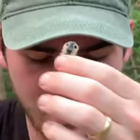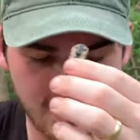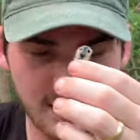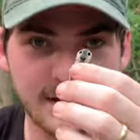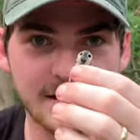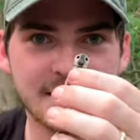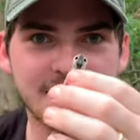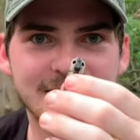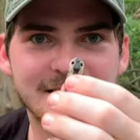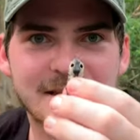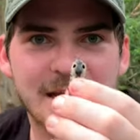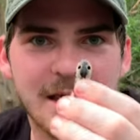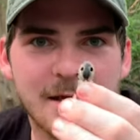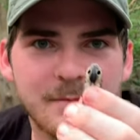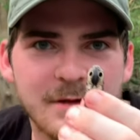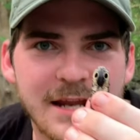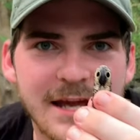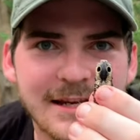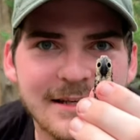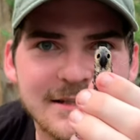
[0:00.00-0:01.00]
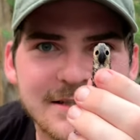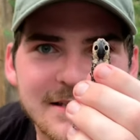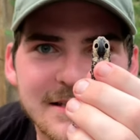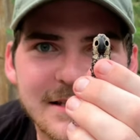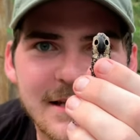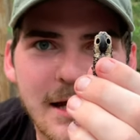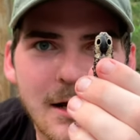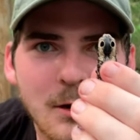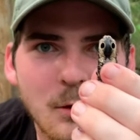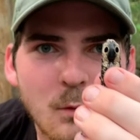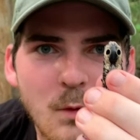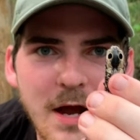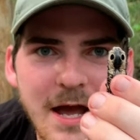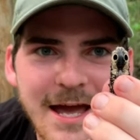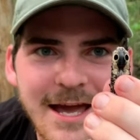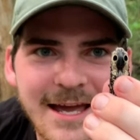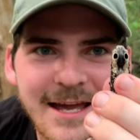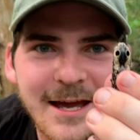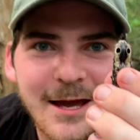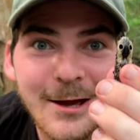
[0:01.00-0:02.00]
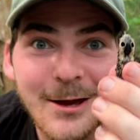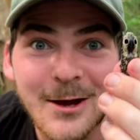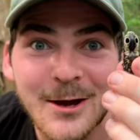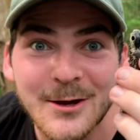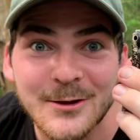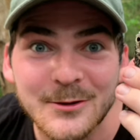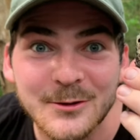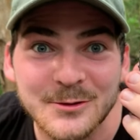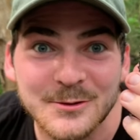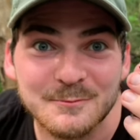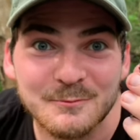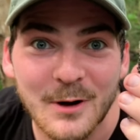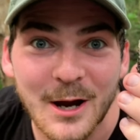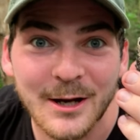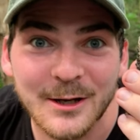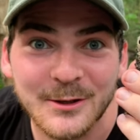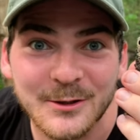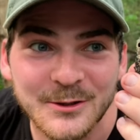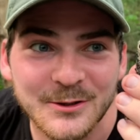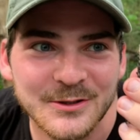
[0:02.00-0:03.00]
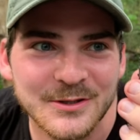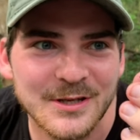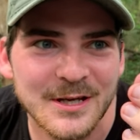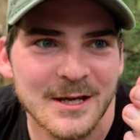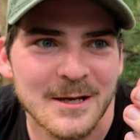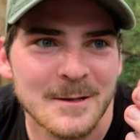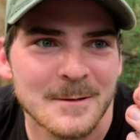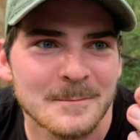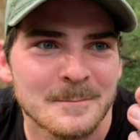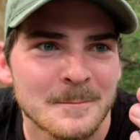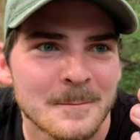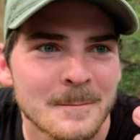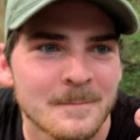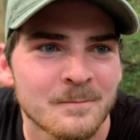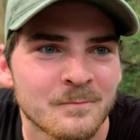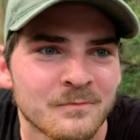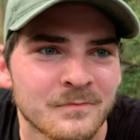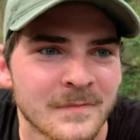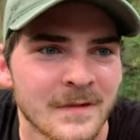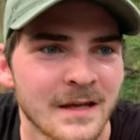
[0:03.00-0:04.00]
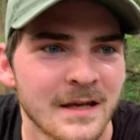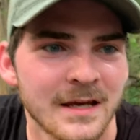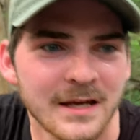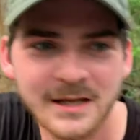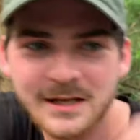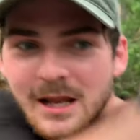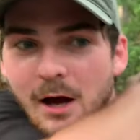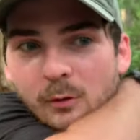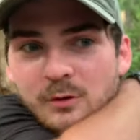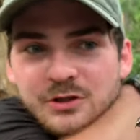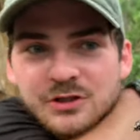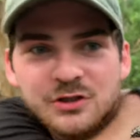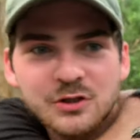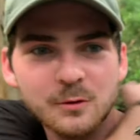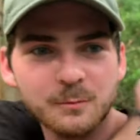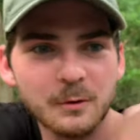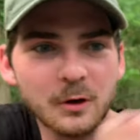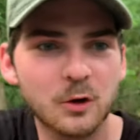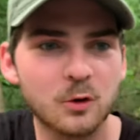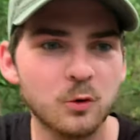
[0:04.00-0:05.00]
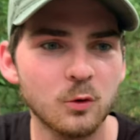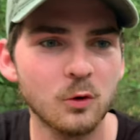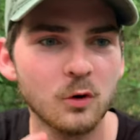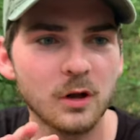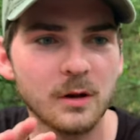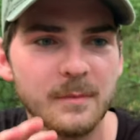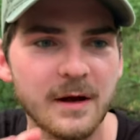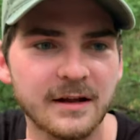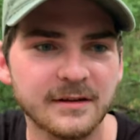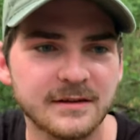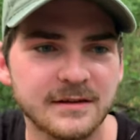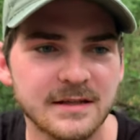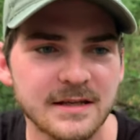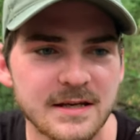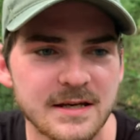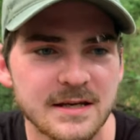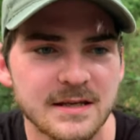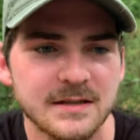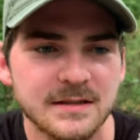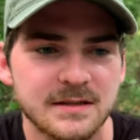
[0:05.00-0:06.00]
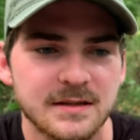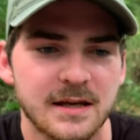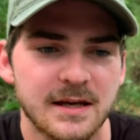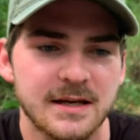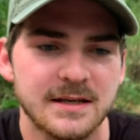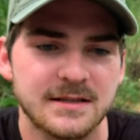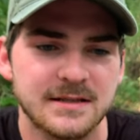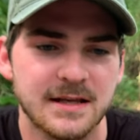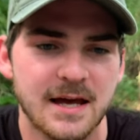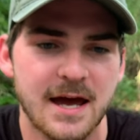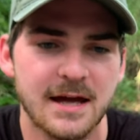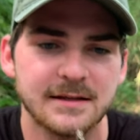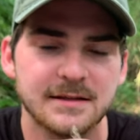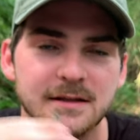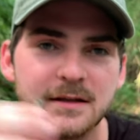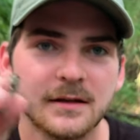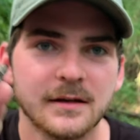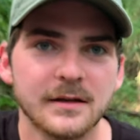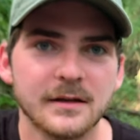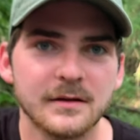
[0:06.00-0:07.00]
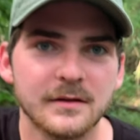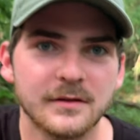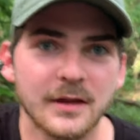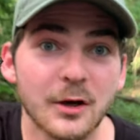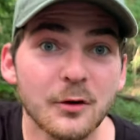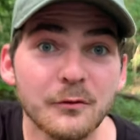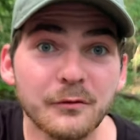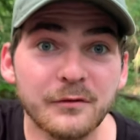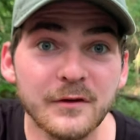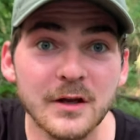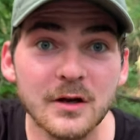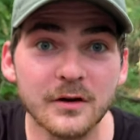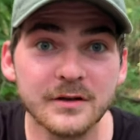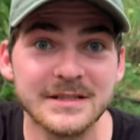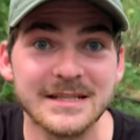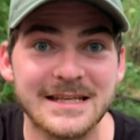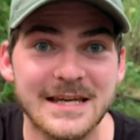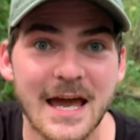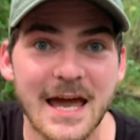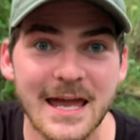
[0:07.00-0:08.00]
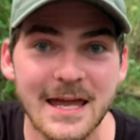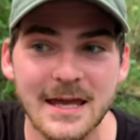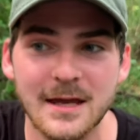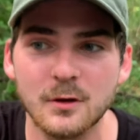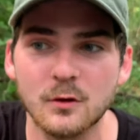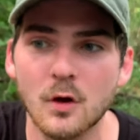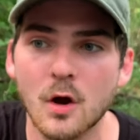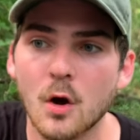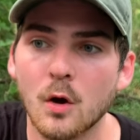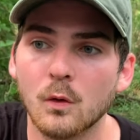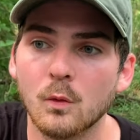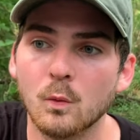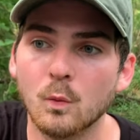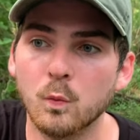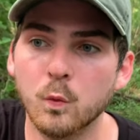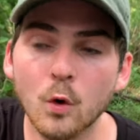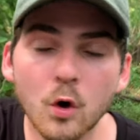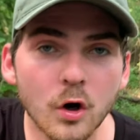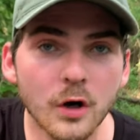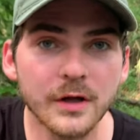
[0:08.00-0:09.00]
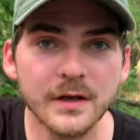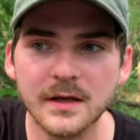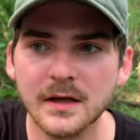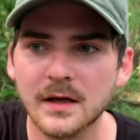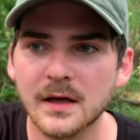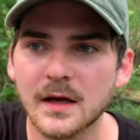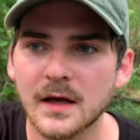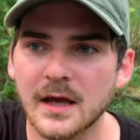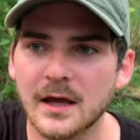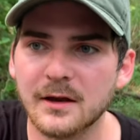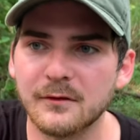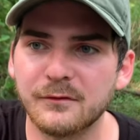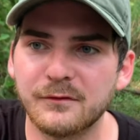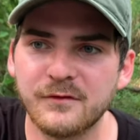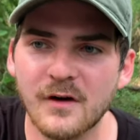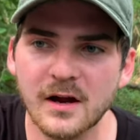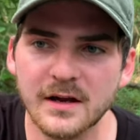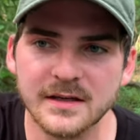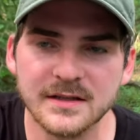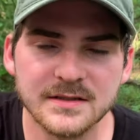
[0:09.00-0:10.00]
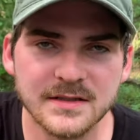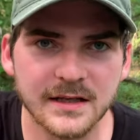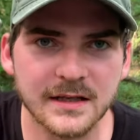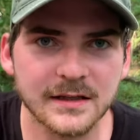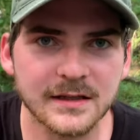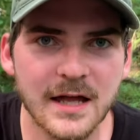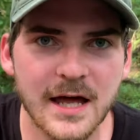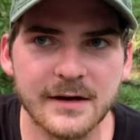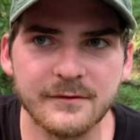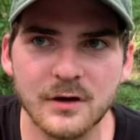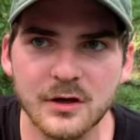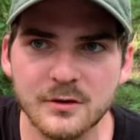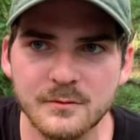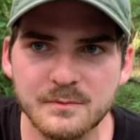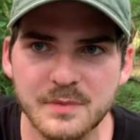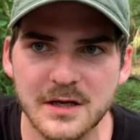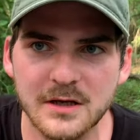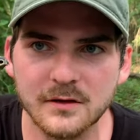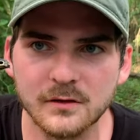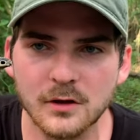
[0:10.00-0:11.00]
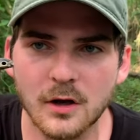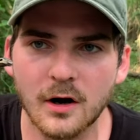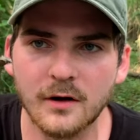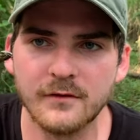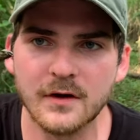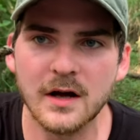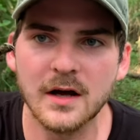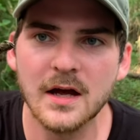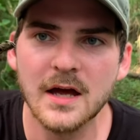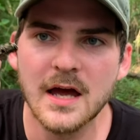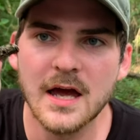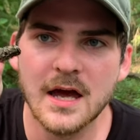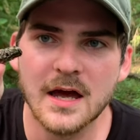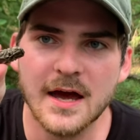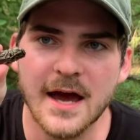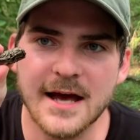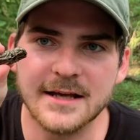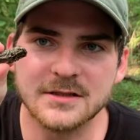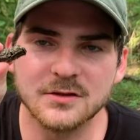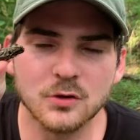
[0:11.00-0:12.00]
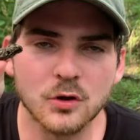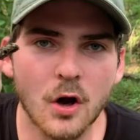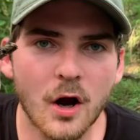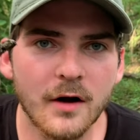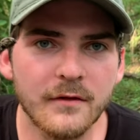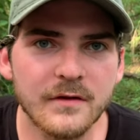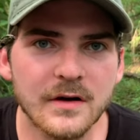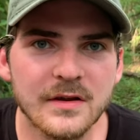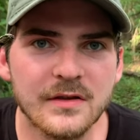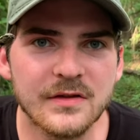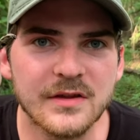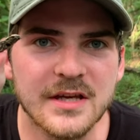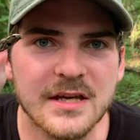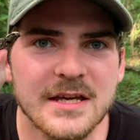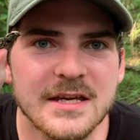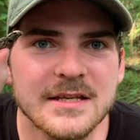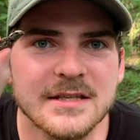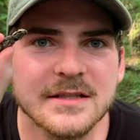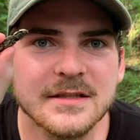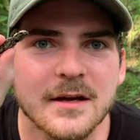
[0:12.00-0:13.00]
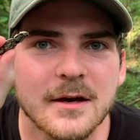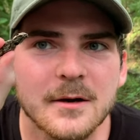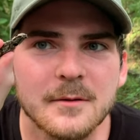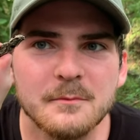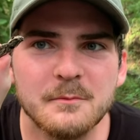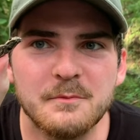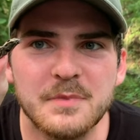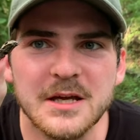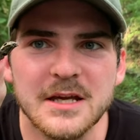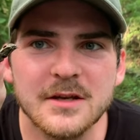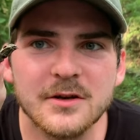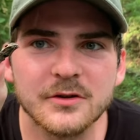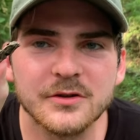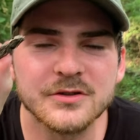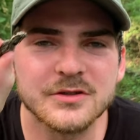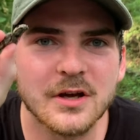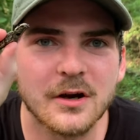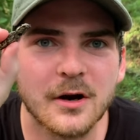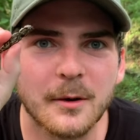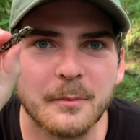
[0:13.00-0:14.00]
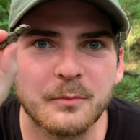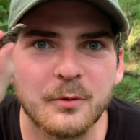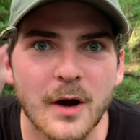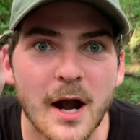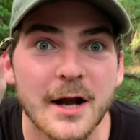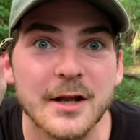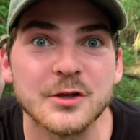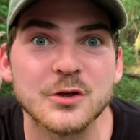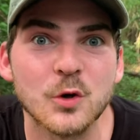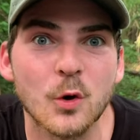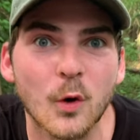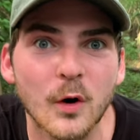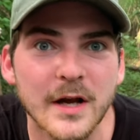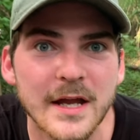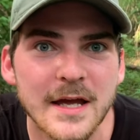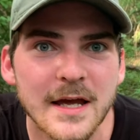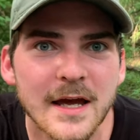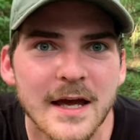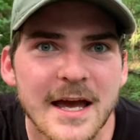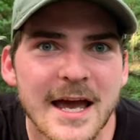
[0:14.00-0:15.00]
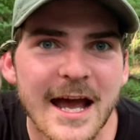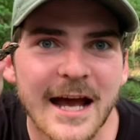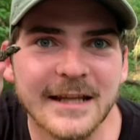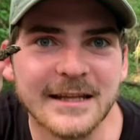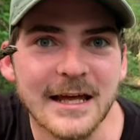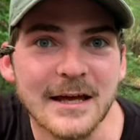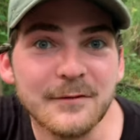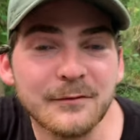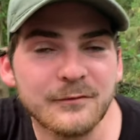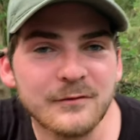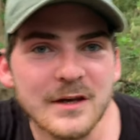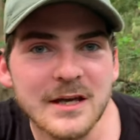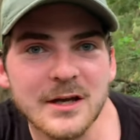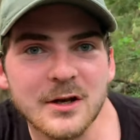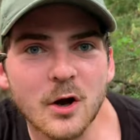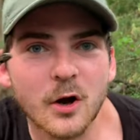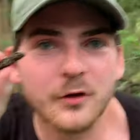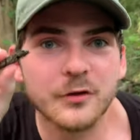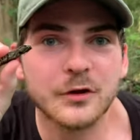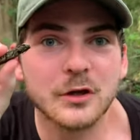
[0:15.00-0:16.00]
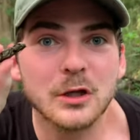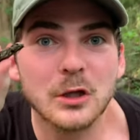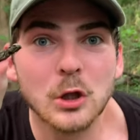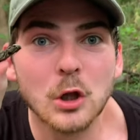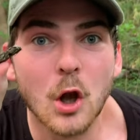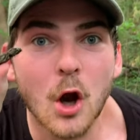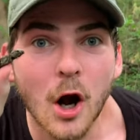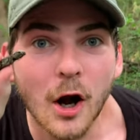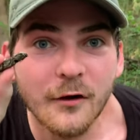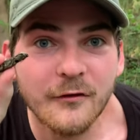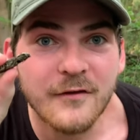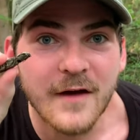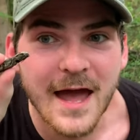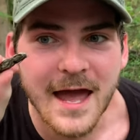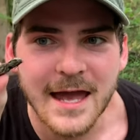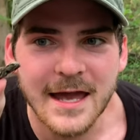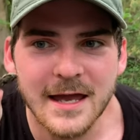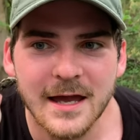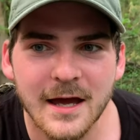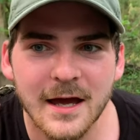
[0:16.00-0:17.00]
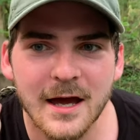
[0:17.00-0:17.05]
and intimidate and scare away those predators. Now what's super cool about these is that they don't feed on decaying wood and fungus like a lot of other beetle larvae. As larvae, these beetles are predatory, and they feed on the larvae